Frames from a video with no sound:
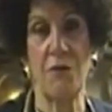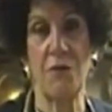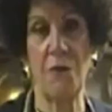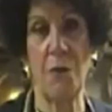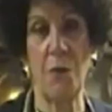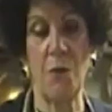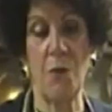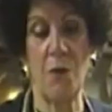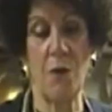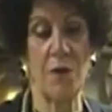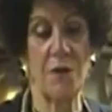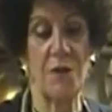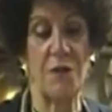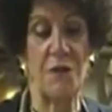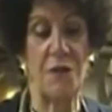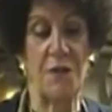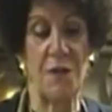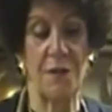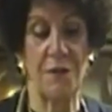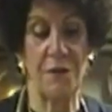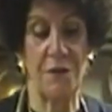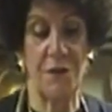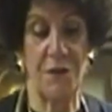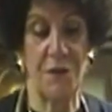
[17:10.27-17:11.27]
for
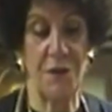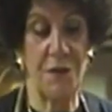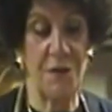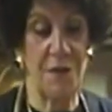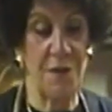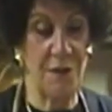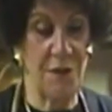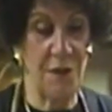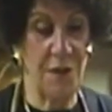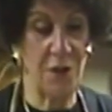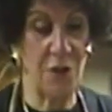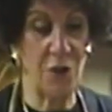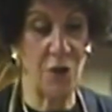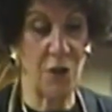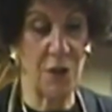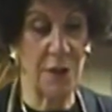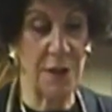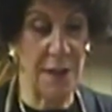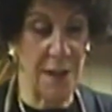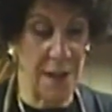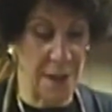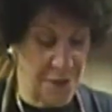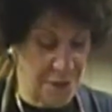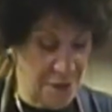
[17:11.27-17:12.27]
sieving your
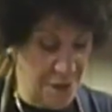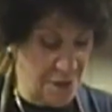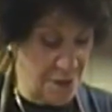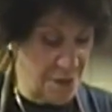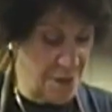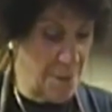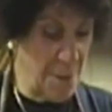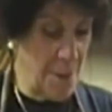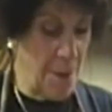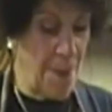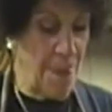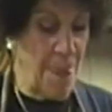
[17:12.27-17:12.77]
glazes.